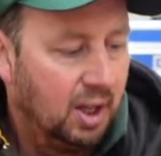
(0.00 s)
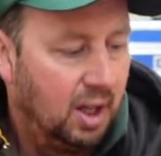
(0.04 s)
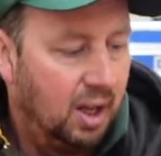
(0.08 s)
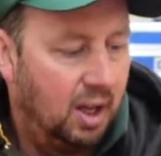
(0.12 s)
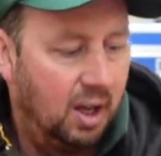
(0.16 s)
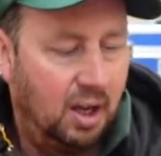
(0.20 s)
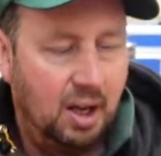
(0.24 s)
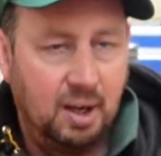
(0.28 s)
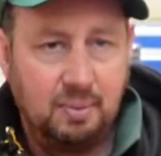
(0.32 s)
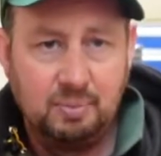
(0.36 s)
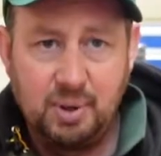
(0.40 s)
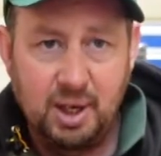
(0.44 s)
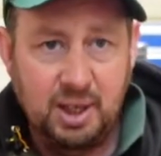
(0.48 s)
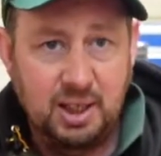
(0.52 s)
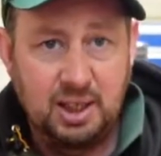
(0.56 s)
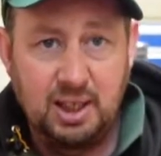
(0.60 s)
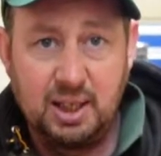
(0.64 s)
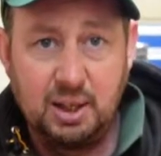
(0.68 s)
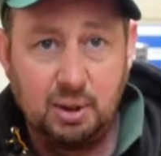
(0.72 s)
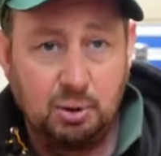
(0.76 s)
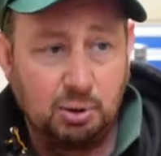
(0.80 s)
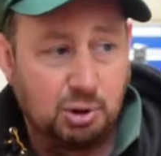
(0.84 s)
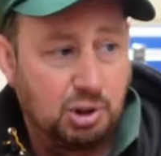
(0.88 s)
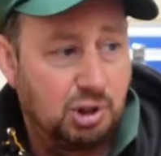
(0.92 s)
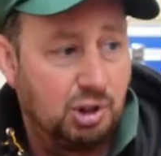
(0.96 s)
And a
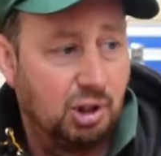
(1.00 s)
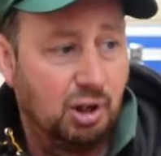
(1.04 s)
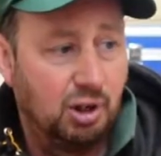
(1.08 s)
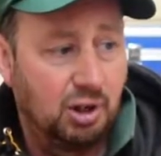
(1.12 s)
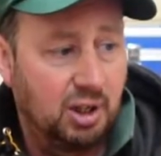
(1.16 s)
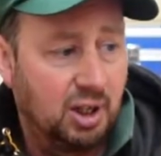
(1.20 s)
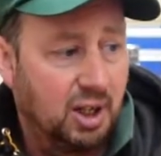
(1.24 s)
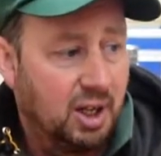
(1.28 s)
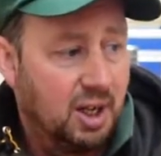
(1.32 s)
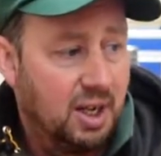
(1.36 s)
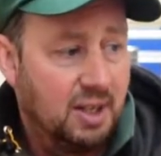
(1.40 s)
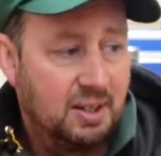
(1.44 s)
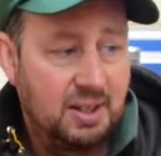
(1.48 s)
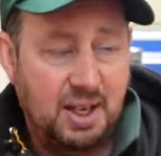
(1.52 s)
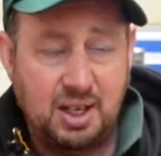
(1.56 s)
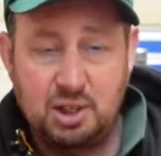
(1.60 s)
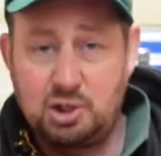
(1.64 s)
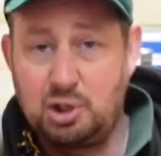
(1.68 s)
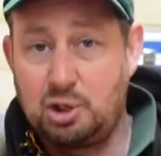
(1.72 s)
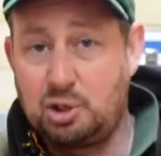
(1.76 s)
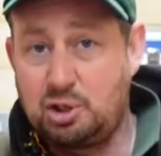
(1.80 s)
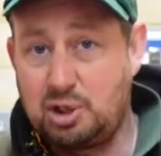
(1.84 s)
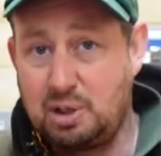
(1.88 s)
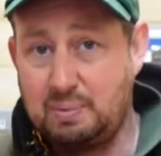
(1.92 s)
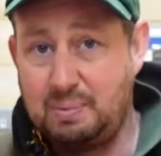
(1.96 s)
little jug, that's
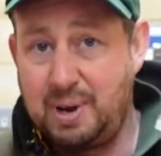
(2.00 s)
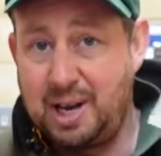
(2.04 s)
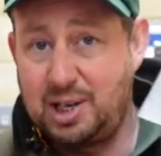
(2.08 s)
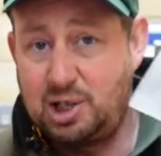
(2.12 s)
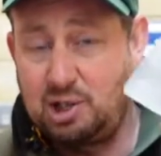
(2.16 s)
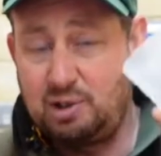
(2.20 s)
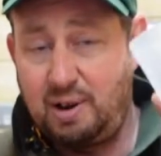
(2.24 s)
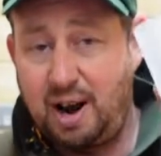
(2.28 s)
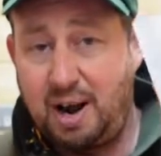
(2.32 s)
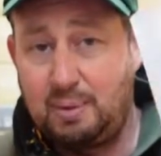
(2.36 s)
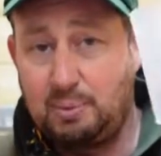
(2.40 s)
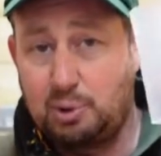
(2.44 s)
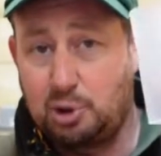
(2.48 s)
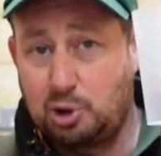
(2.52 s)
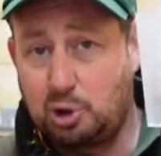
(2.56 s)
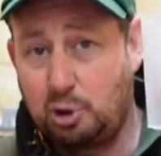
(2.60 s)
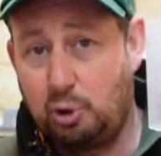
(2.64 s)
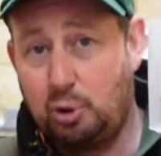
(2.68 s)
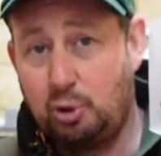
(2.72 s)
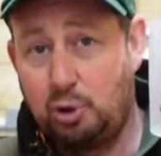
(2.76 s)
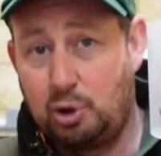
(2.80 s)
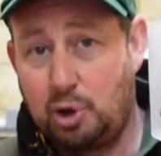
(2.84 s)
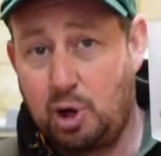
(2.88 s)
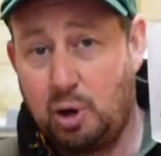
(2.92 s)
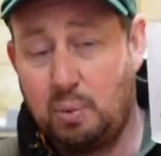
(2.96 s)
just to measure how much
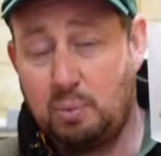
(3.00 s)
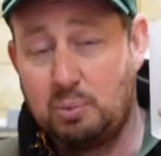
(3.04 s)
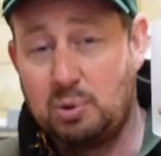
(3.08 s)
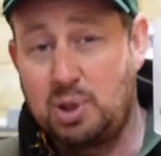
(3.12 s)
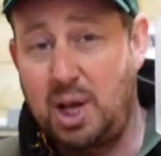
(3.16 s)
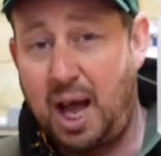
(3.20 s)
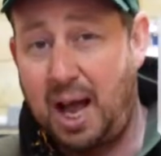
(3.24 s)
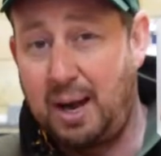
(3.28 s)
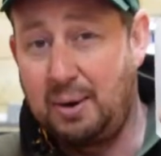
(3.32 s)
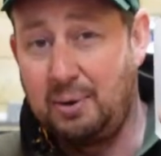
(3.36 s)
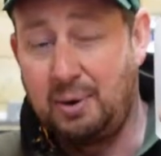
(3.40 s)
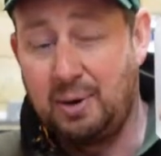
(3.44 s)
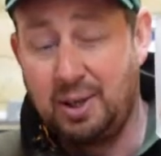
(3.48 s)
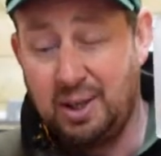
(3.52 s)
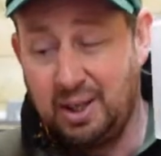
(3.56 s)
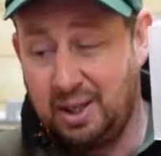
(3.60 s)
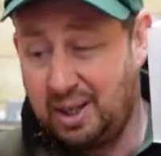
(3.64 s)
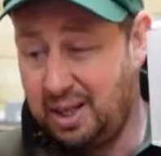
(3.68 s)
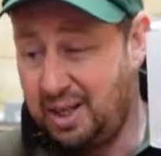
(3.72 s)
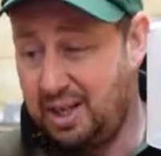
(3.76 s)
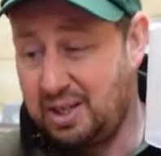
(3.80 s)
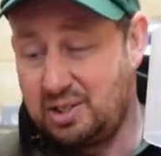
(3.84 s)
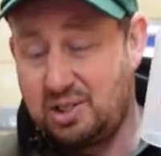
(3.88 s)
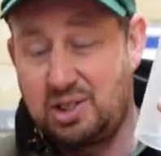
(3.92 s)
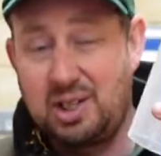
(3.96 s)
oil comes out
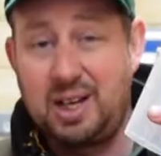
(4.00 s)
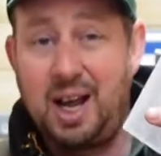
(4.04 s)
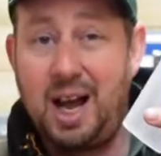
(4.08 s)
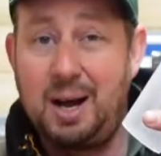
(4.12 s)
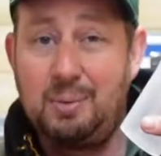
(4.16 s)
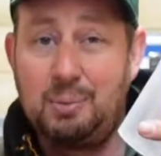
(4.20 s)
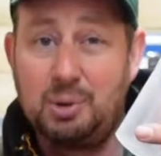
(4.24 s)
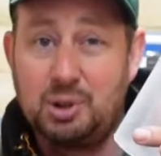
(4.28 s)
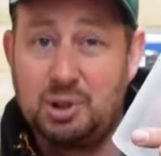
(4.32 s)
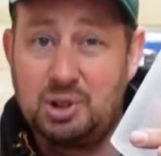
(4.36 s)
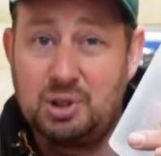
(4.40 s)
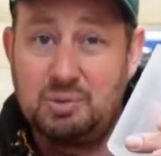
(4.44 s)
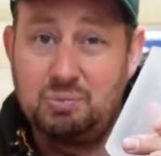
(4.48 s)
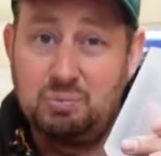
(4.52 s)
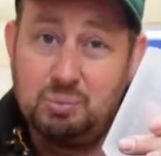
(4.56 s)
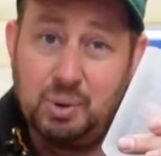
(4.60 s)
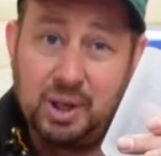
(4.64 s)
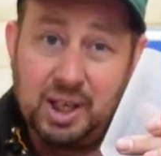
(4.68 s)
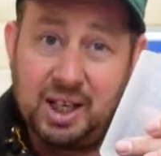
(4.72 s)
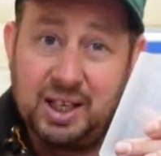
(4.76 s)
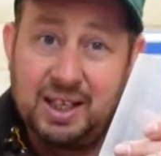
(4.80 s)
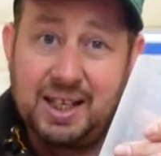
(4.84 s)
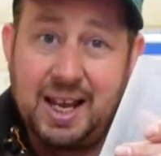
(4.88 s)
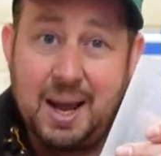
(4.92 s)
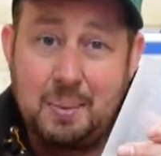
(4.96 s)
and see how much we
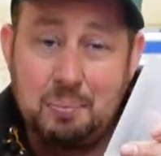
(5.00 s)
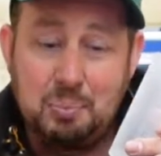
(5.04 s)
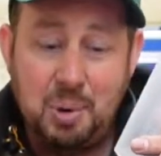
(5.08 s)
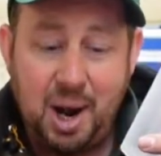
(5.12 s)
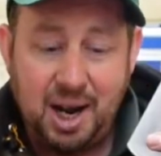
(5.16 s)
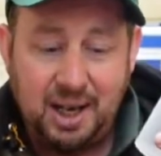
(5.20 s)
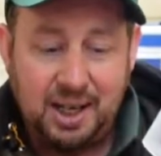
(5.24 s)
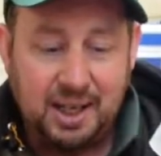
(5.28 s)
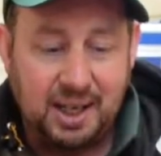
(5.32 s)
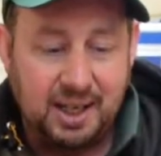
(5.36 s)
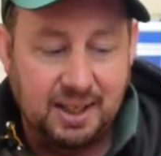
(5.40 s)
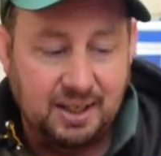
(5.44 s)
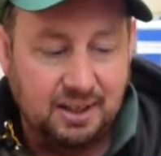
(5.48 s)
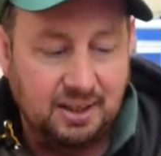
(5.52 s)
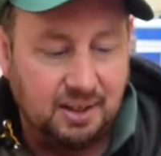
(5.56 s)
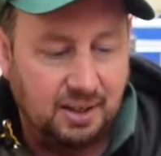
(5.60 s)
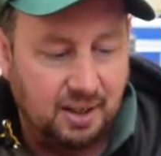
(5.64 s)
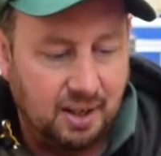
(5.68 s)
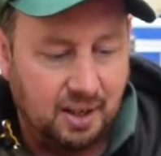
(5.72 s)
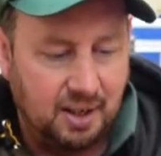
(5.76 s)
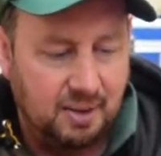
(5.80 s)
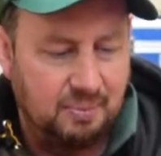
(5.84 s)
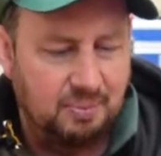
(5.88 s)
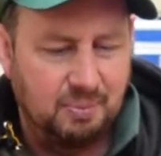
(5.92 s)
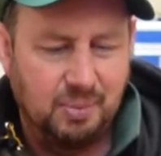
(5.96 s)
can get back
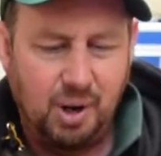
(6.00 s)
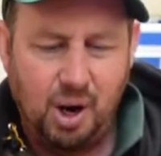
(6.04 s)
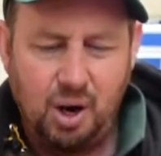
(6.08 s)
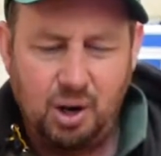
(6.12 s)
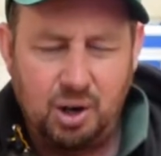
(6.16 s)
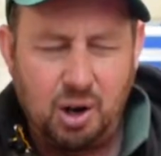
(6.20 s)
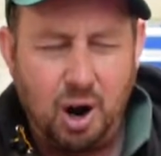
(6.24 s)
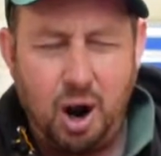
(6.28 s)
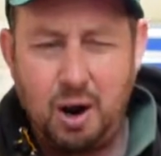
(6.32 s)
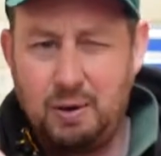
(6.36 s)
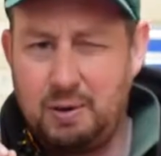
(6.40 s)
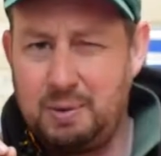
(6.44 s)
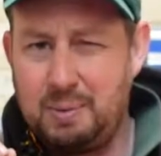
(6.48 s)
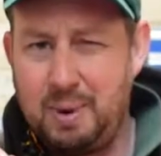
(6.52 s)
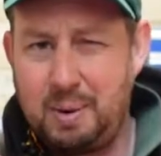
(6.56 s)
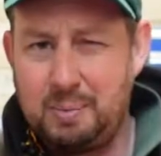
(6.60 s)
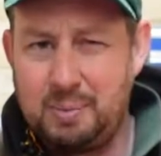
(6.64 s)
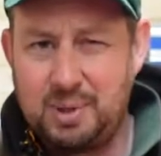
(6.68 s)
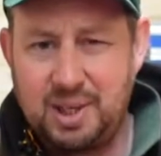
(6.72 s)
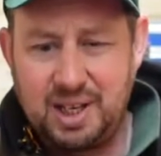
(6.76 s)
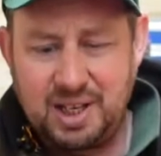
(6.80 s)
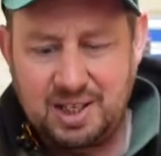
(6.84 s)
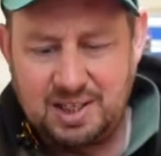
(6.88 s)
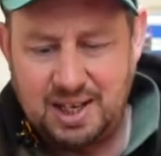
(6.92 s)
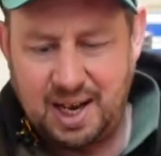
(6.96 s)
in. I can't remember
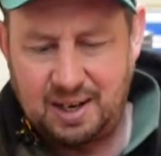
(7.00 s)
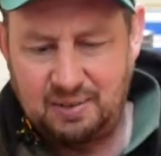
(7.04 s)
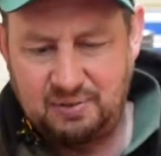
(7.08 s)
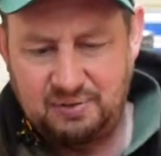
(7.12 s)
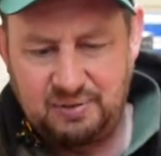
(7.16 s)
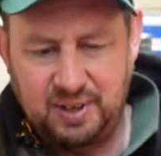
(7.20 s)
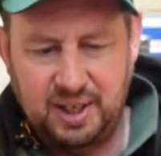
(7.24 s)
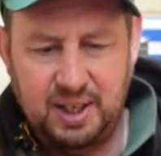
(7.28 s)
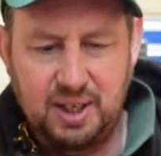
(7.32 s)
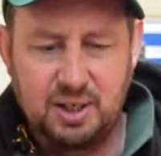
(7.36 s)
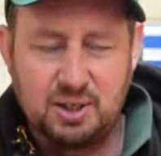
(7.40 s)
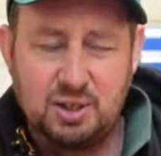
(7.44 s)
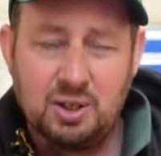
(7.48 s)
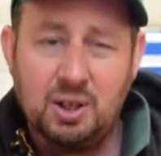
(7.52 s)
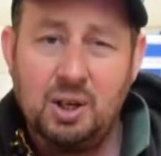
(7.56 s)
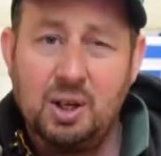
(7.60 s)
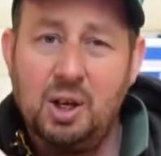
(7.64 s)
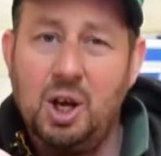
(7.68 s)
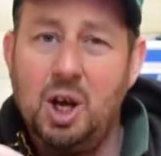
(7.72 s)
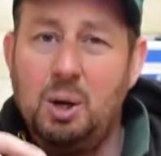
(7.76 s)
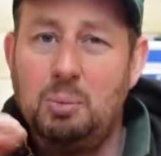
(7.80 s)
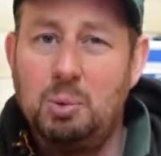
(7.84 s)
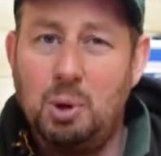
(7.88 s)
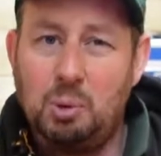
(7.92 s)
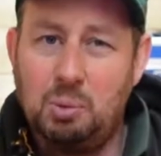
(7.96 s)
the exact figures,
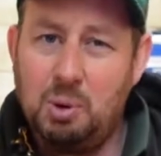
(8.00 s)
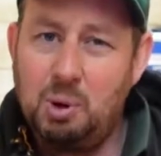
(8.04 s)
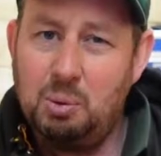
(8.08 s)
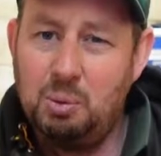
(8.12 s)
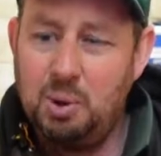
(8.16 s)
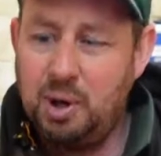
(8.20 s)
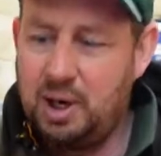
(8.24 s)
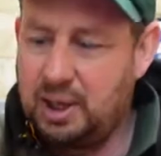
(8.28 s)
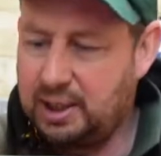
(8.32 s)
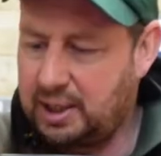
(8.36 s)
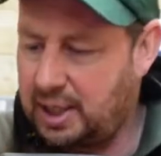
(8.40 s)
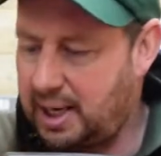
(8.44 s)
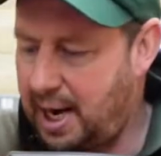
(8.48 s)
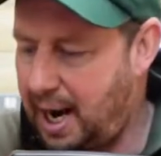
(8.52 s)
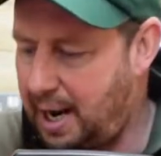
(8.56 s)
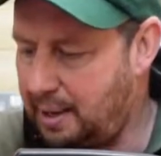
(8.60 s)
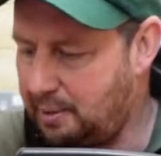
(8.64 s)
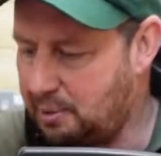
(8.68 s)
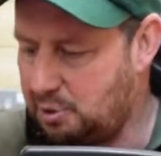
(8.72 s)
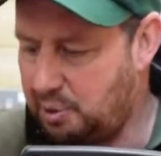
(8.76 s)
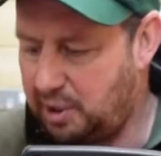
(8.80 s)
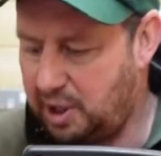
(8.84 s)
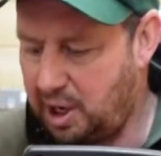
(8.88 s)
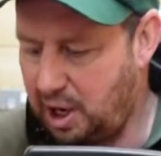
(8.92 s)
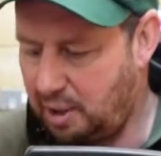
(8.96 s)
but we'll work that out
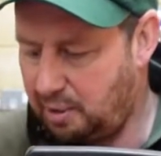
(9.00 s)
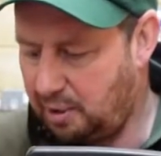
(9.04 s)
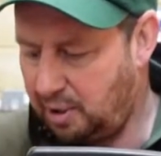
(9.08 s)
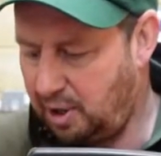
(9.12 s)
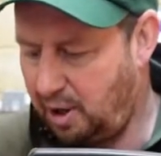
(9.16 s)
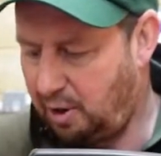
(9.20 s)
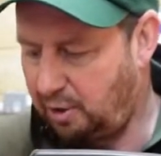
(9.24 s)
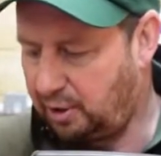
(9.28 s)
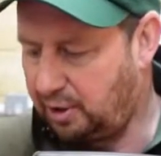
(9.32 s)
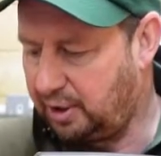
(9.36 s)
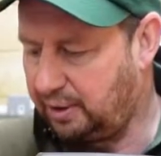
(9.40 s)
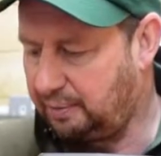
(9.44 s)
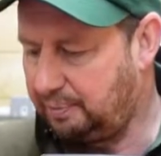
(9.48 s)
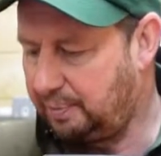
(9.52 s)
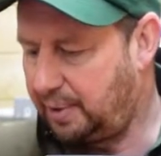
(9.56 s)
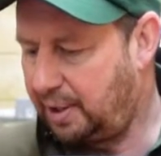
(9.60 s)
as we go along.